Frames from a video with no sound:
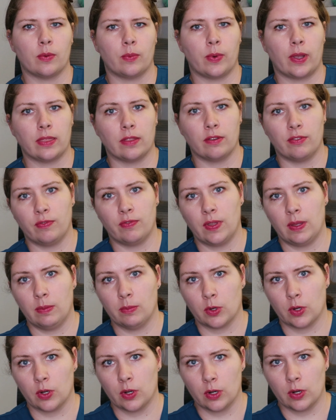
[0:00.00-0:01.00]
that when the
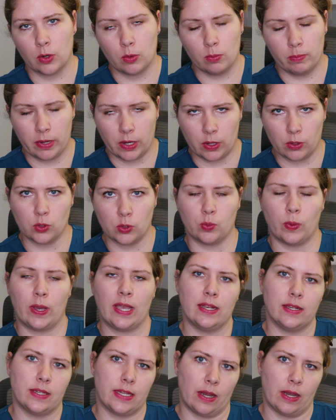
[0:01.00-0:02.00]
femur bears
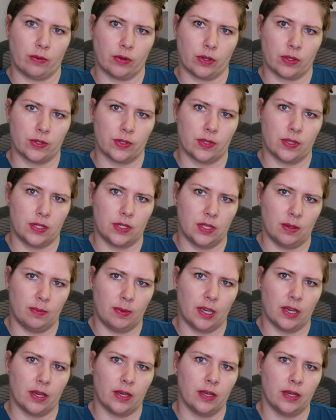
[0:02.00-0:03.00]
weight down onto the
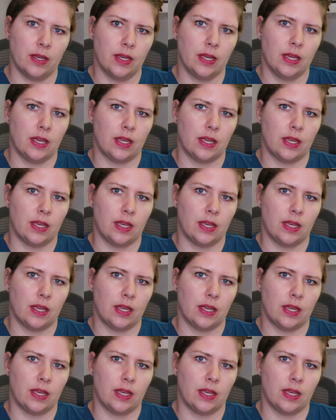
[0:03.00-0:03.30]
tibia,